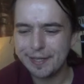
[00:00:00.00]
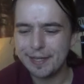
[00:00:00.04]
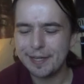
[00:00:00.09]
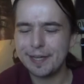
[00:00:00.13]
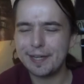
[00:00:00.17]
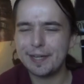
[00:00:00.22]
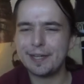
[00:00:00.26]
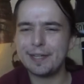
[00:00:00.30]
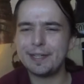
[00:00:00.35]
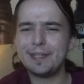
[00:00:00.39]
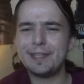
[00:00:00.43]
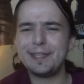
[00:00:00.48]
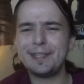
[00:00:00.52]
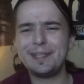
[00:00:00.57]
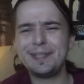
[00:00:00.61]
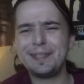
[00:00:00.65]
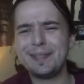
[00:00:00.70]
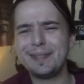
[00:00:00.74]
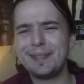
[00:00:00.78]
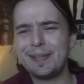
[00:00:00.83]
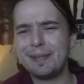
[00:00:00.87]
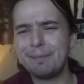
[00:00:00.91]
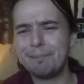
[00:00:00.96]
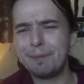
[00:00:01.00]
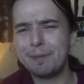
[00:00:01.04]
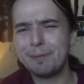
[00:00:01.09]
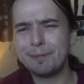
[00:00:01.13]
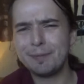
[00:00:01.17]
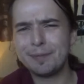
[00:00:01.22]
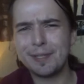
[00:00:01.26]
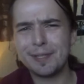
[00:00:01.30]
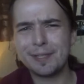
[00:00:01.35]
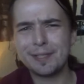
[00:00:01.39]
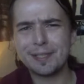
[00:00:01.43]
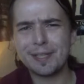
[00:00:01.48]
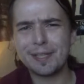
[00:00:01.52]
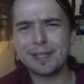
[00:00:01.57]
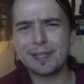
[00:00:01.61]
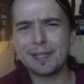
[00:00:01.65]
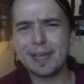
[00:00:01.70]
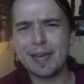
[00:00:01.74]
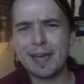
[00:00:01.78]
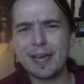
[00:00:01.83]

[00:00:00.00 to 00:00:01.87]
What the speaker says: I did. People say it's like,